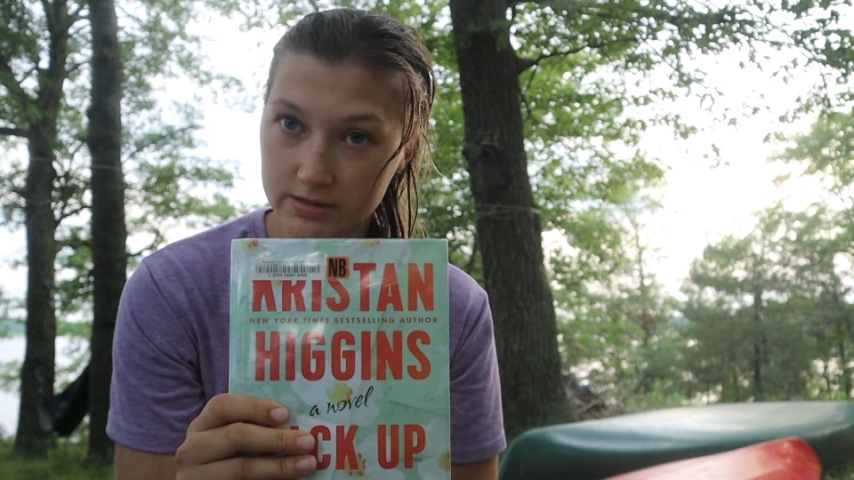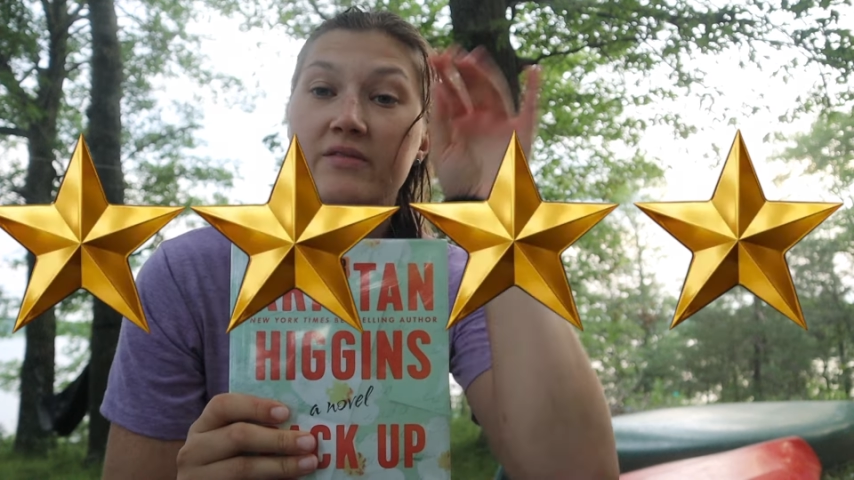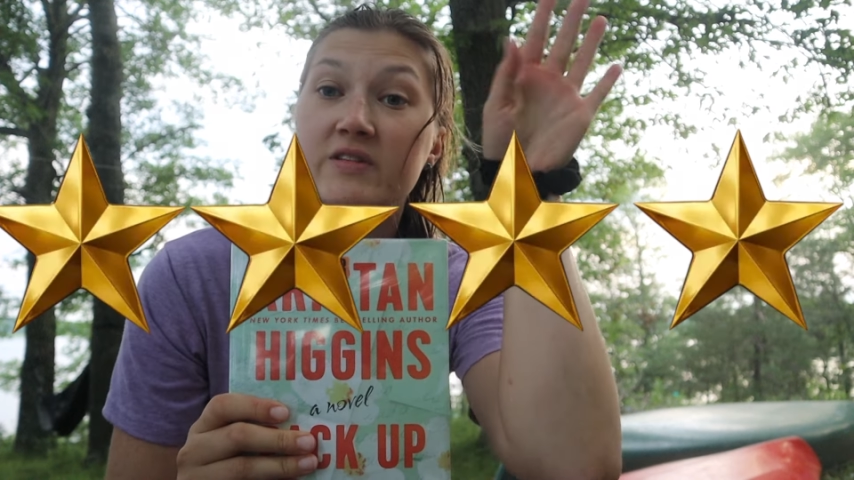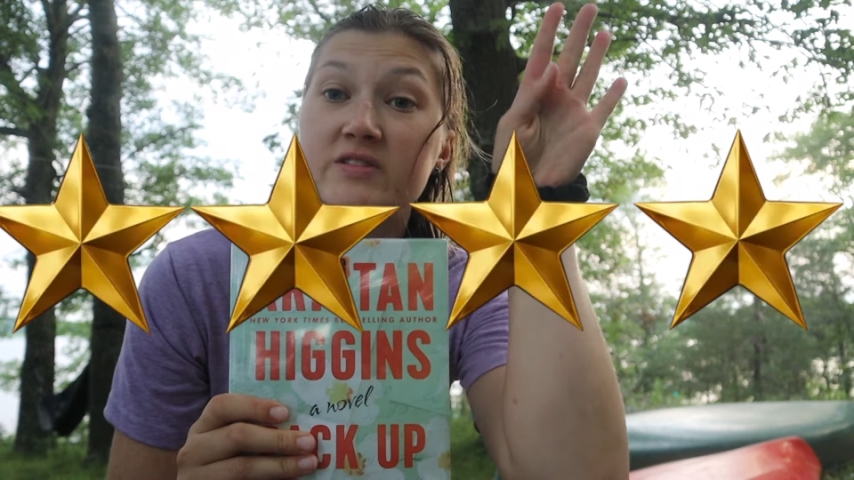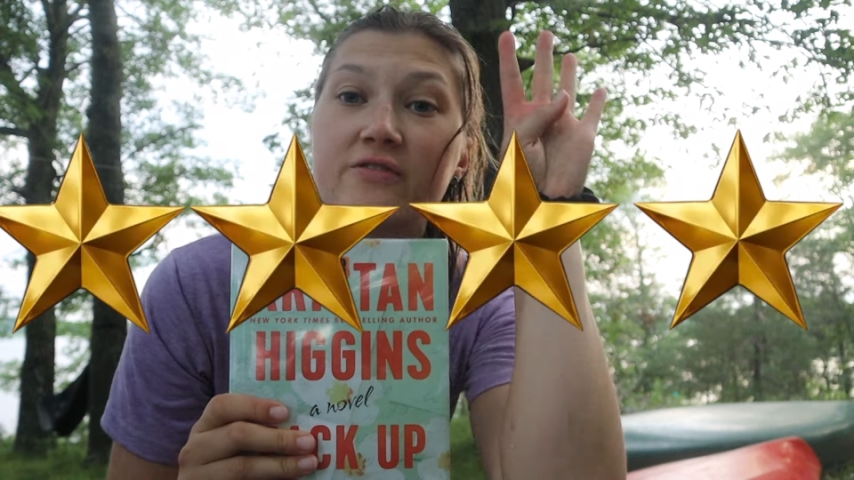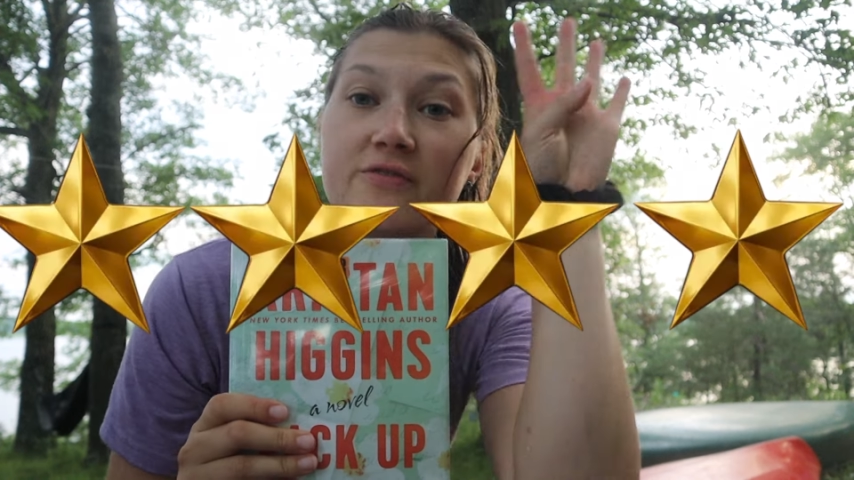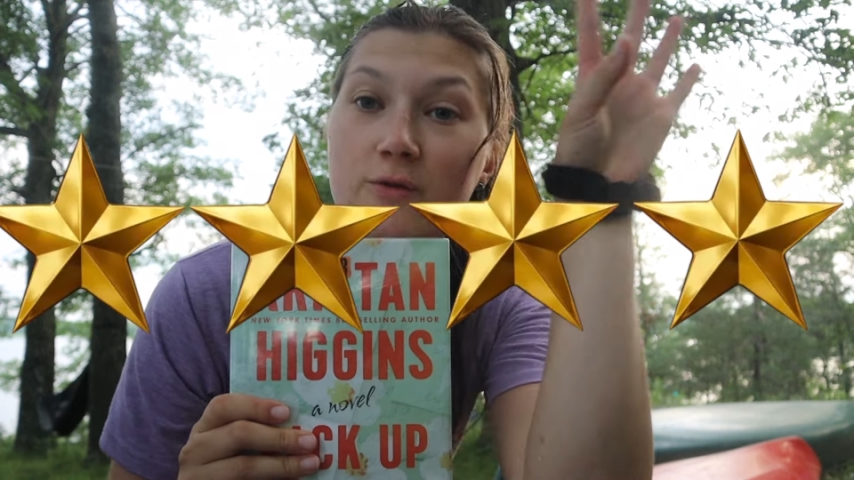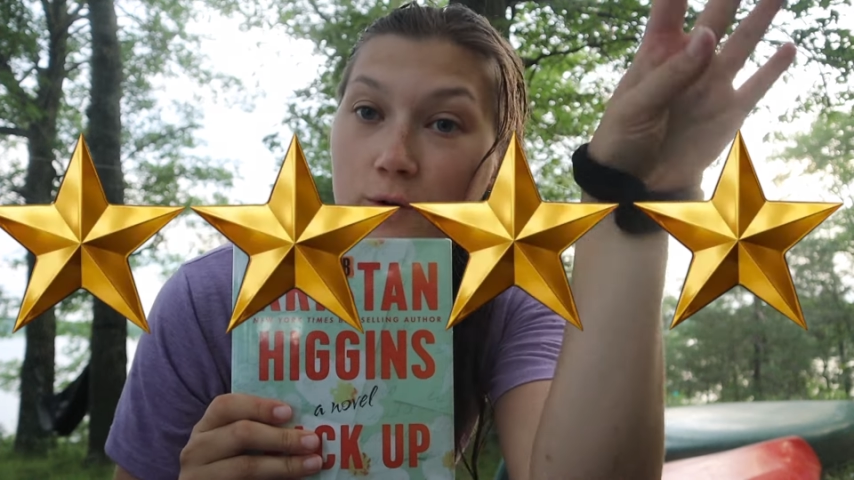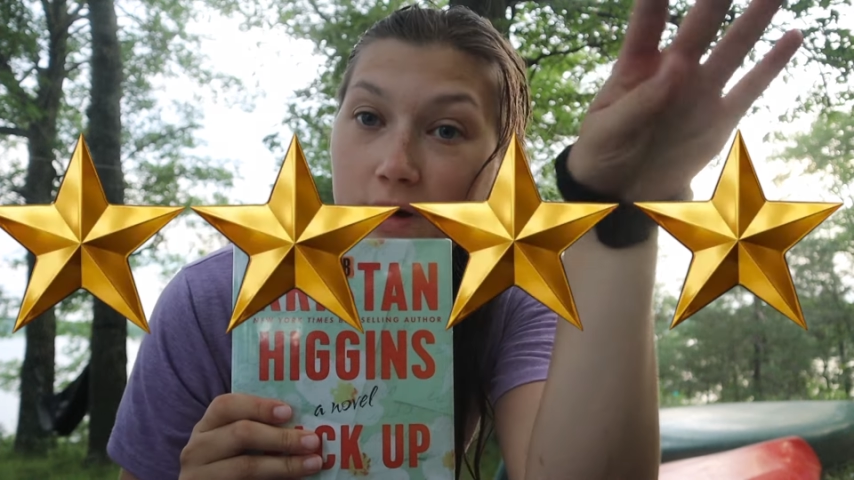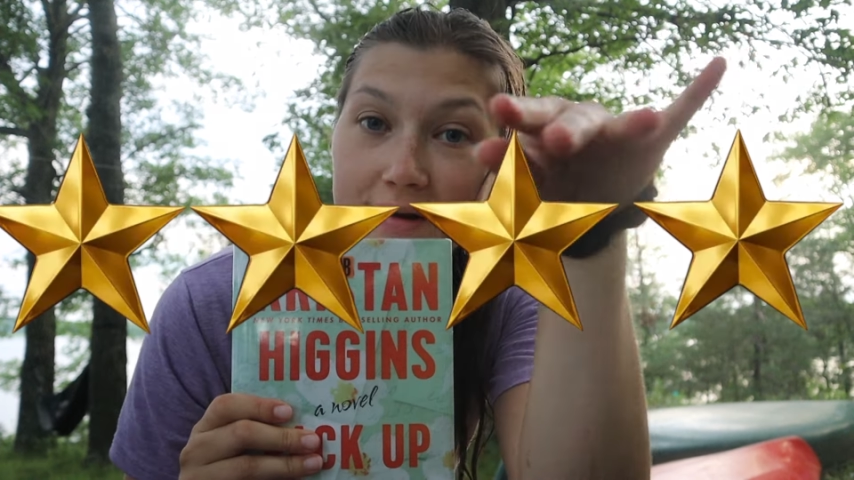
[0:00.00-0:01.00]
Giving this a
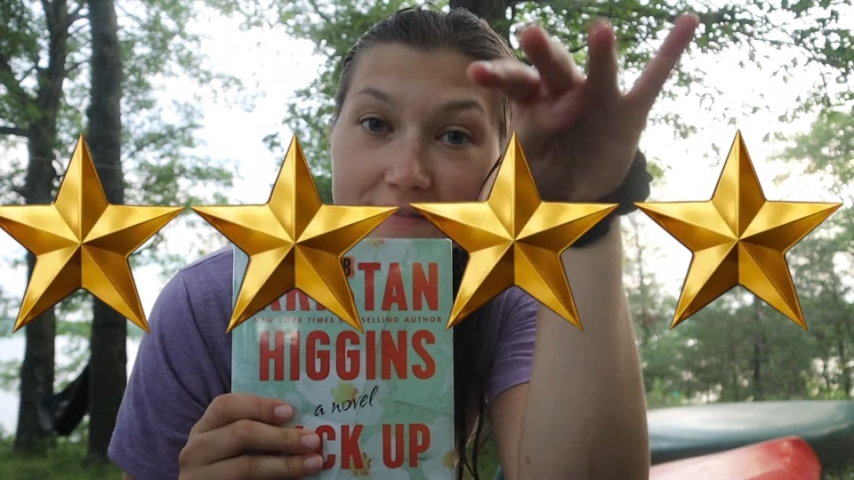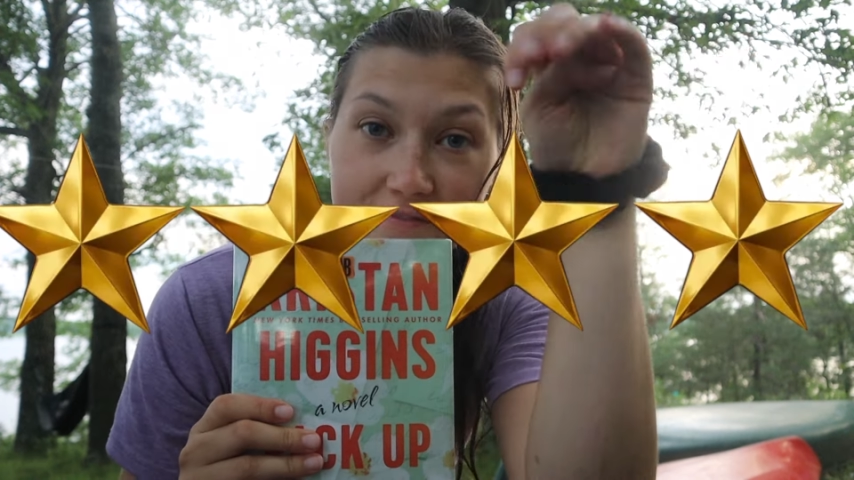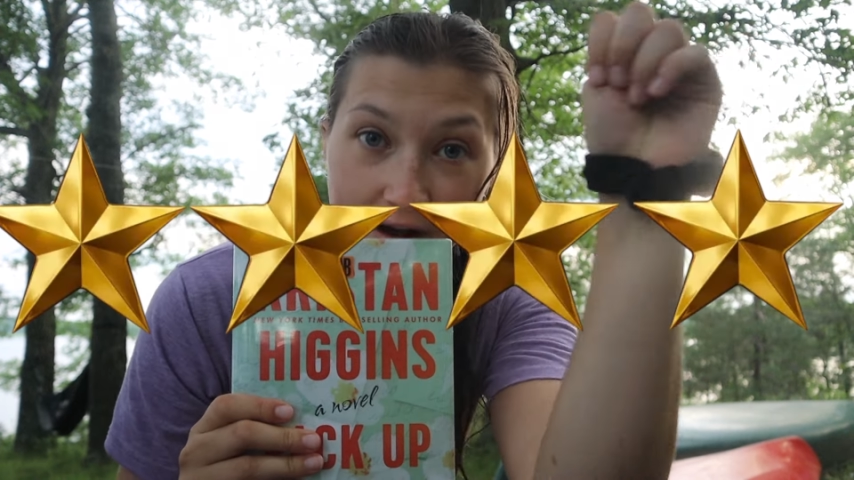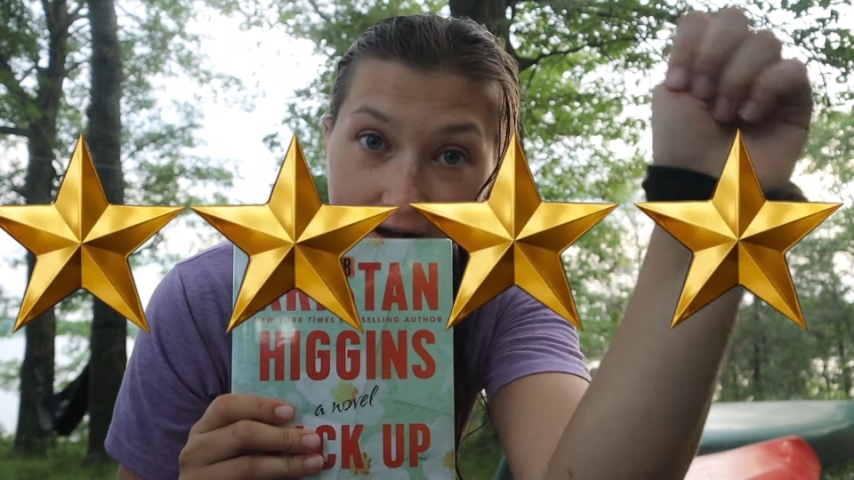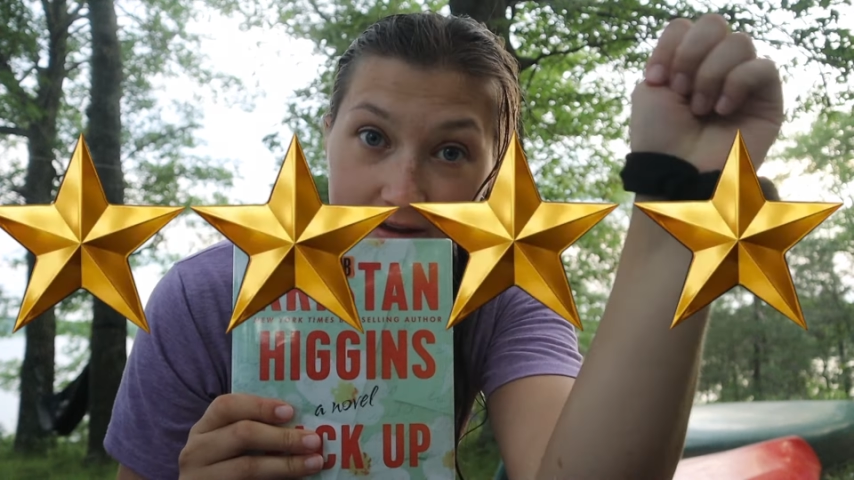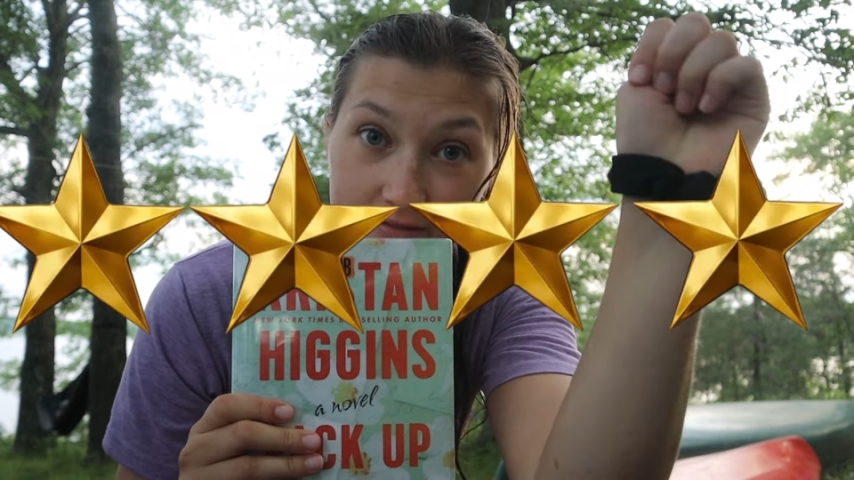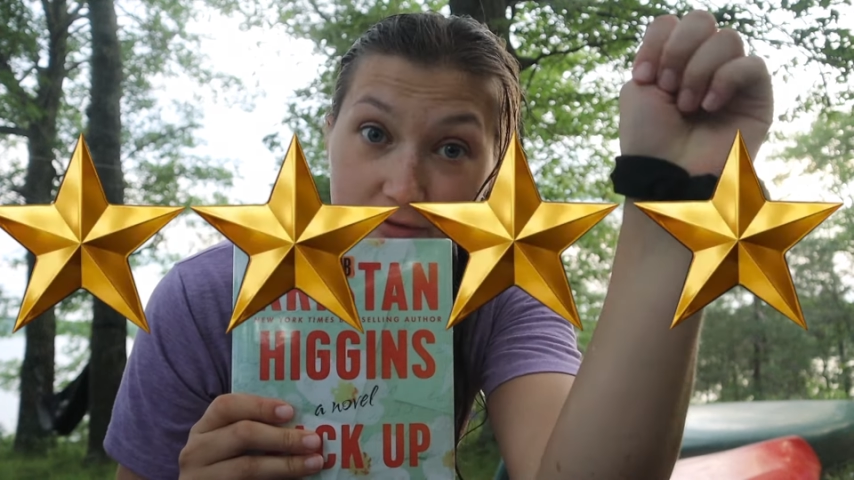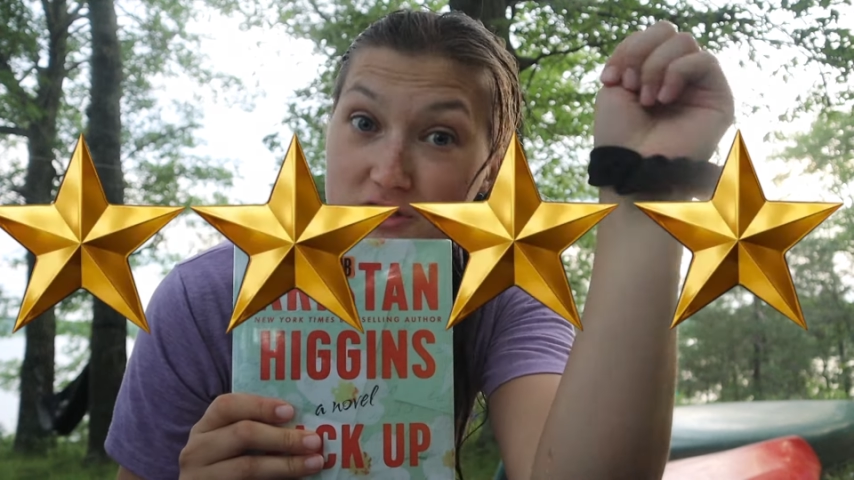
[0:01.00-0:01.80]
4 out of 5,